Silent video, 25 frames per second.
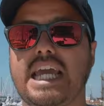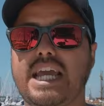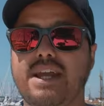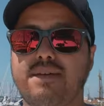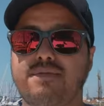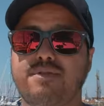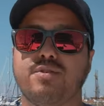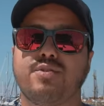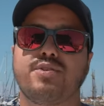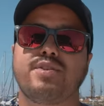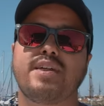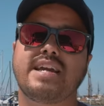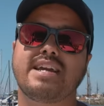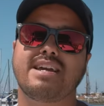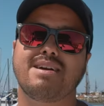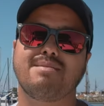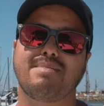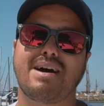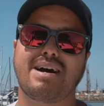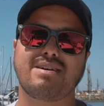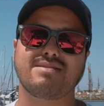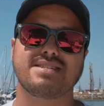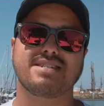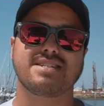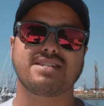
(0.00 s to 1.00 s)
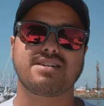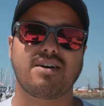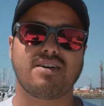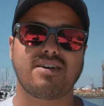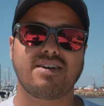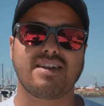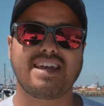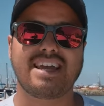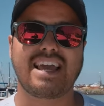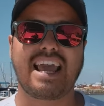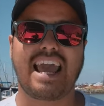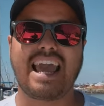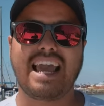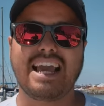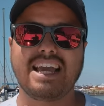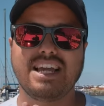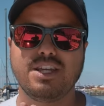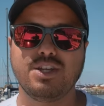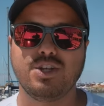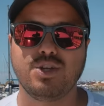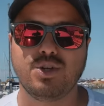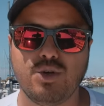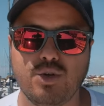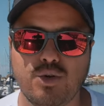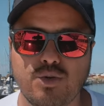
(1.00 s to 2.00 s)
If you're thinking about starting a
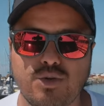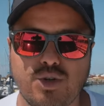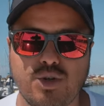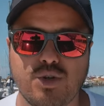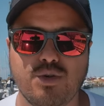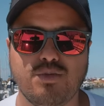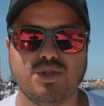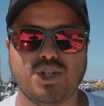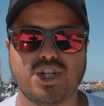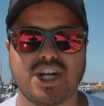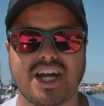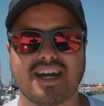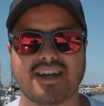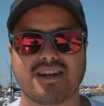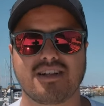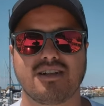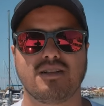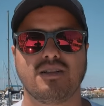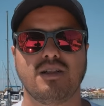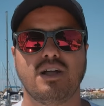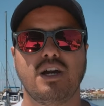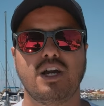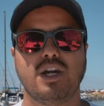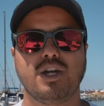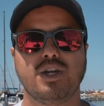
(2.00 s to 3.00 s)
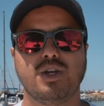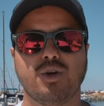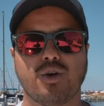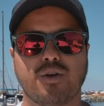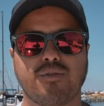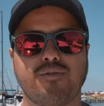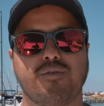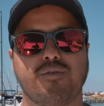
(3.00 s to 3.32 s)
YouTube channel, your